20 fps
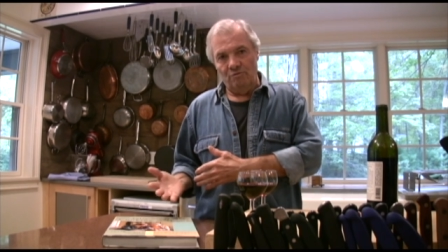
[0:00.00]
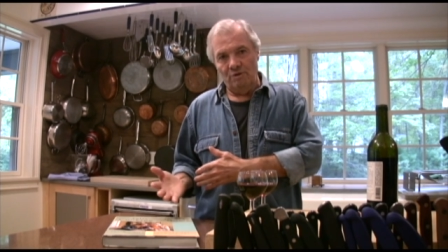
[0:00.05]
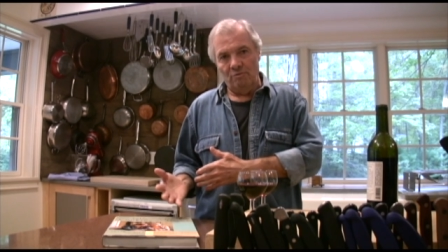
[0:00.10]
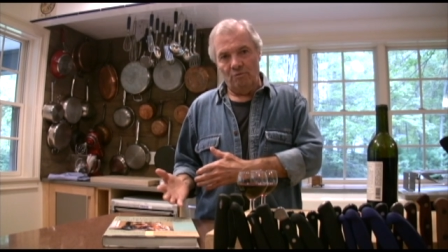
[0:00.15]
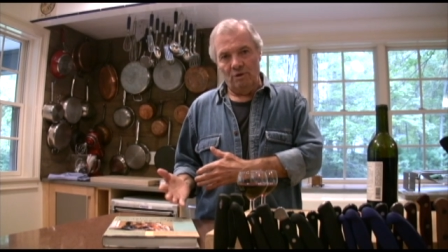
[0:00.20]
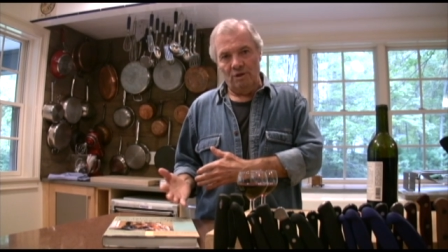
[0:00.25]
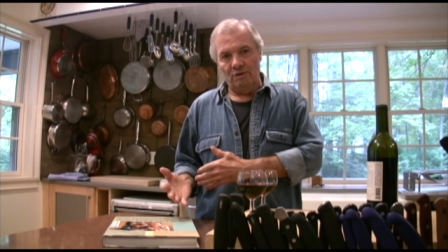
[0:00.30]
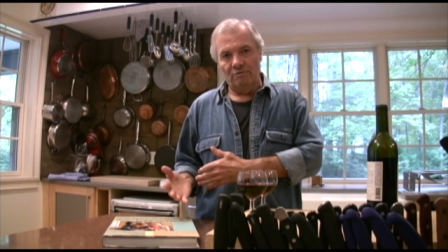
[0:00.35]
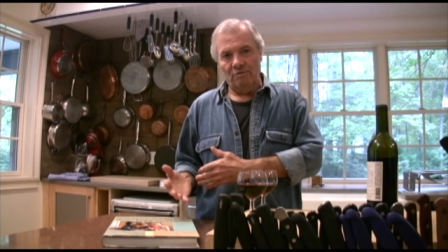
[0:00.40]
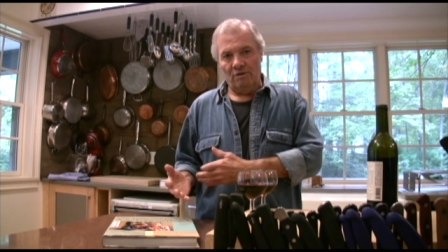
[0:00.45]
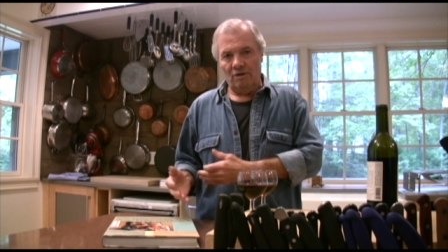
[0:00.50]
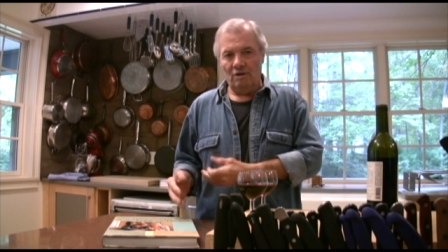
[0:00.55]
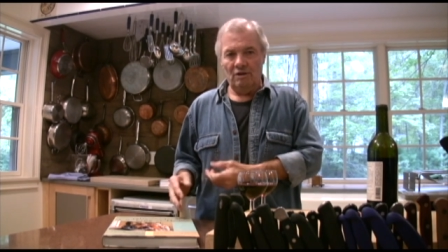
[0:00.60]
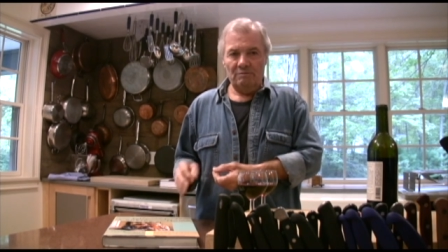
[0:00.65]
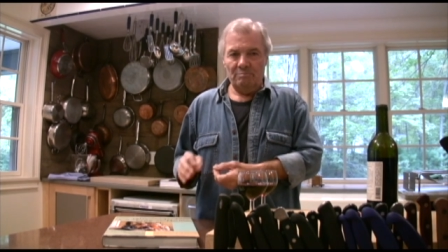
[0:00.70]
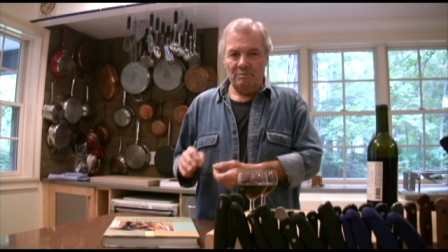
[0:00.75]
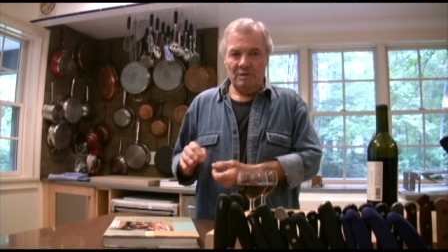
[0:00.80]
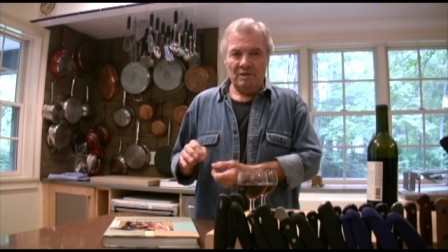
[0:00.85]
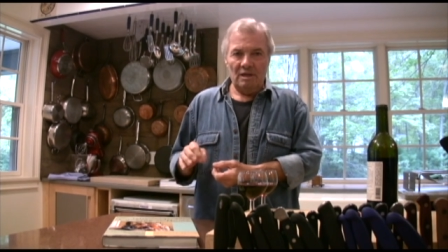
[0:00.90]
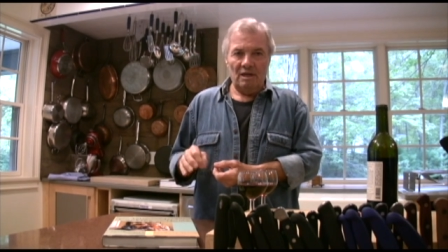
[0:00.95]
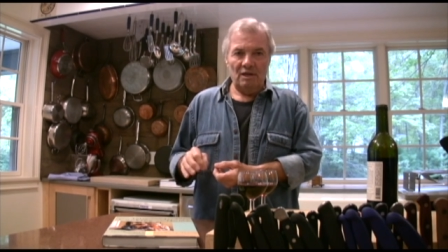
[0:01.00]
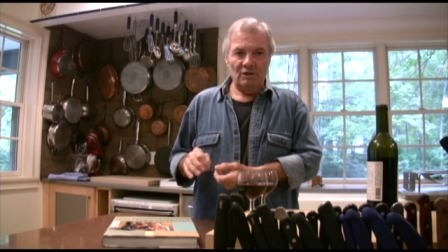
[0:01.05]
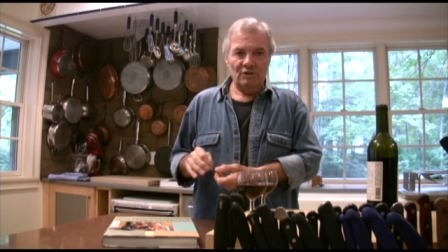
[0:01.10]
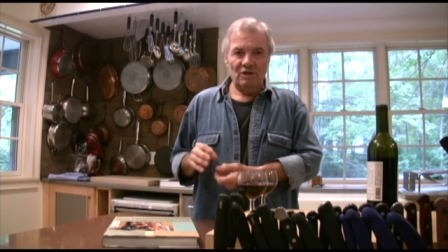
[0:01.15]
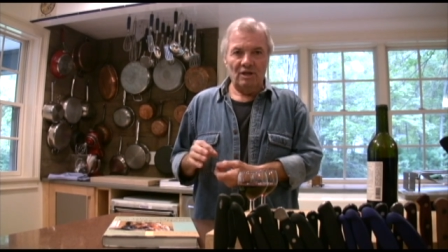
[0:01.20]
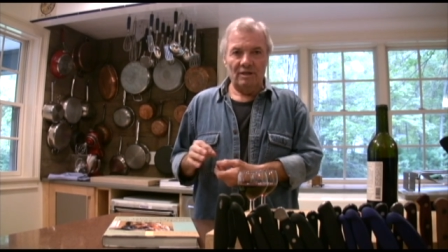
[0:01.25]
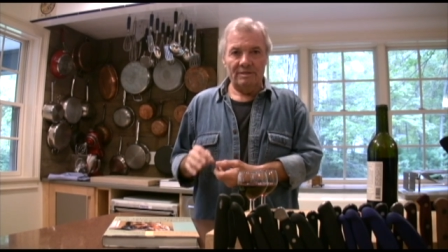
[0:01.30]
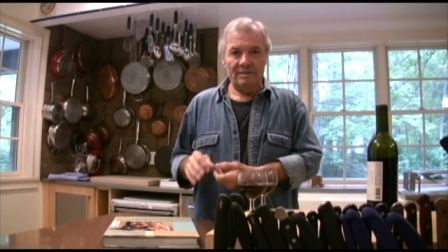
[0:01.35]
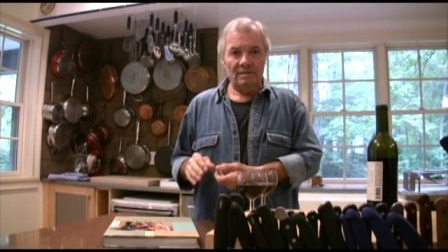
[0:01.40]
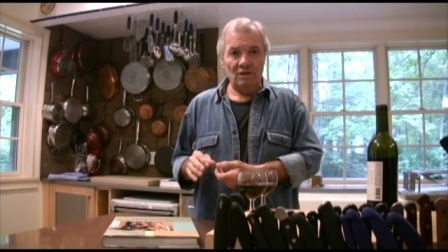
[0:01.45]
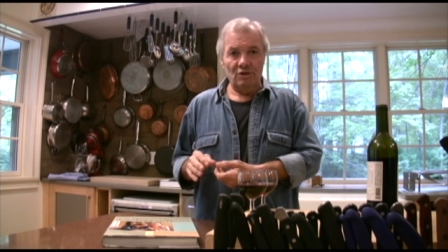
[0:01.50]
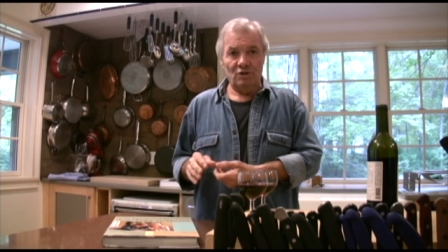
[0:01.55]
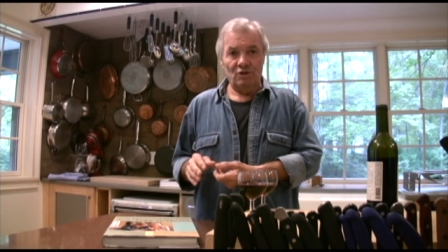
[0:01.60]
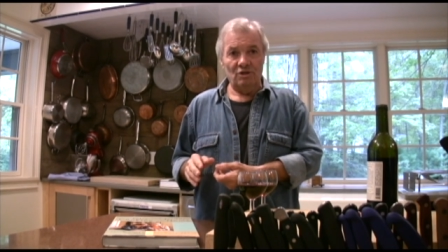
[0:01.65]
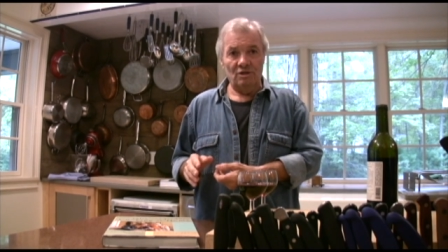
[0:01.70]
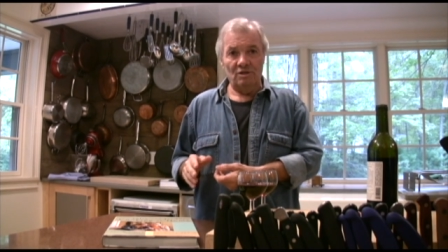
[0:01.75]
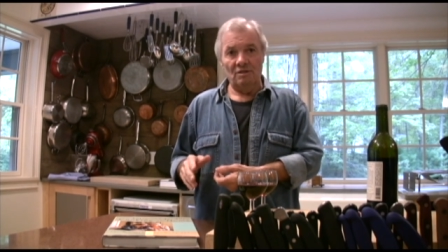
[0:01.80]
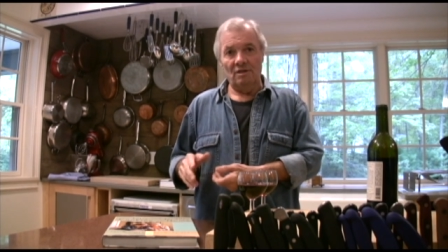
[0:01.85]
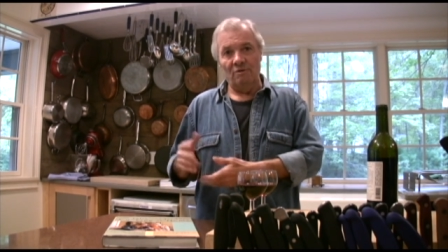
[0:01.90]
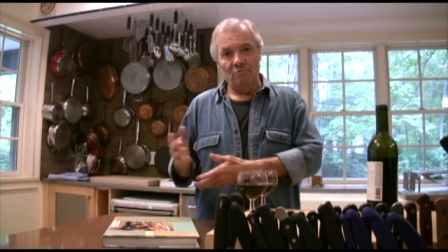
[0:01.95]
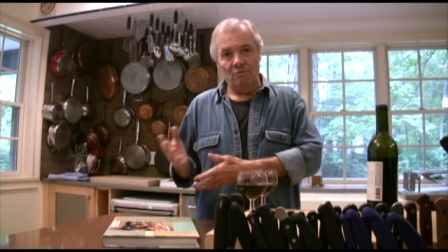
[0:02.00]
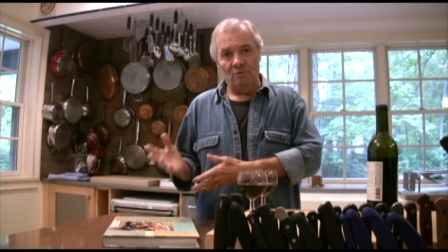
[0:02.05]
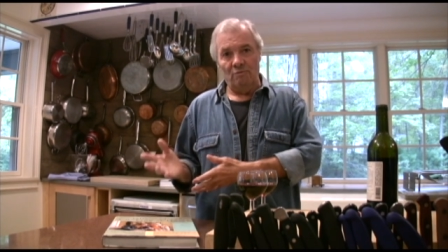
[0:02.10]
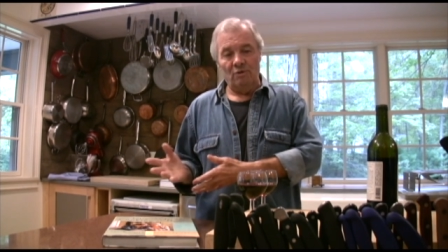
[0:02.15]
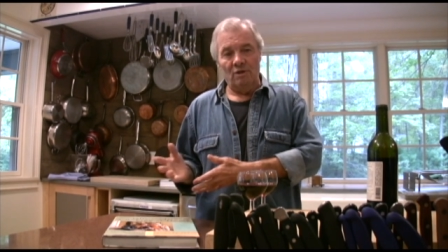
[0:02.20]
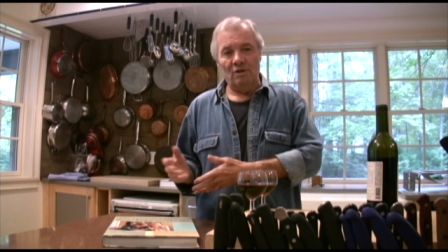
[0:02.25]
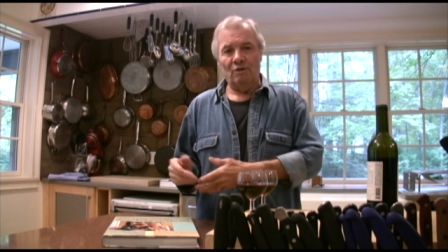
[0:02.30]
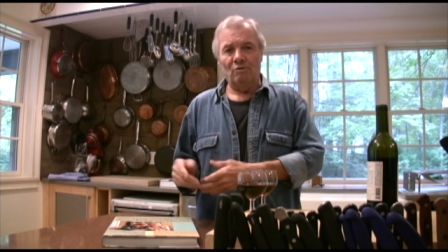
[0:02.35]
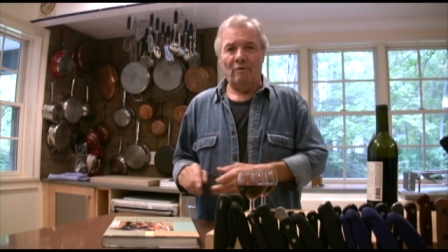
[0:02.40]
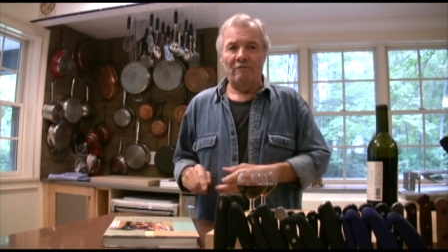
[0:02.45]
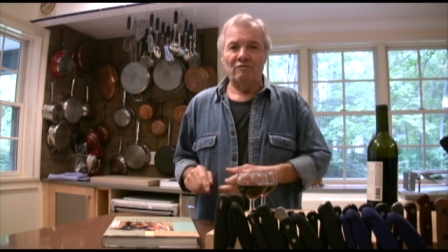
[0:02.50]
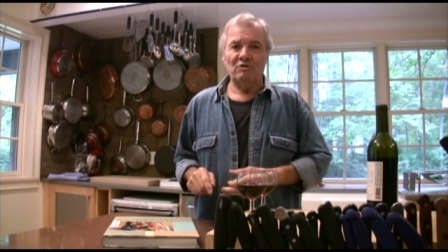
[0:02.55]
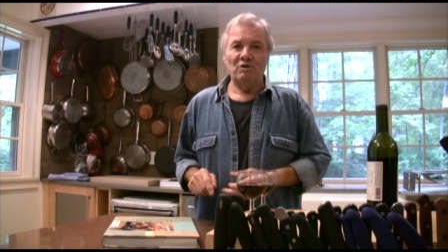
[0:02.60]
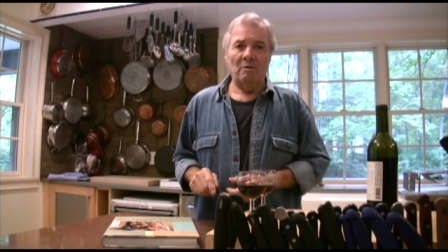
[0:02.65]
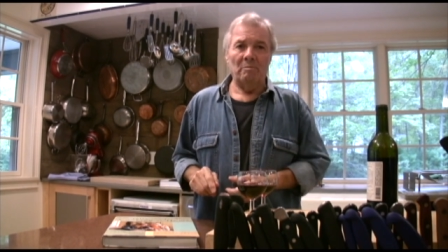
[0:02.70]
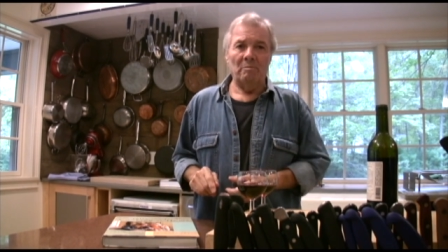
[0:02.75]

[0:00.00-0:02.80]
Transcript: we went to the hospital. She had stitches, and we went to have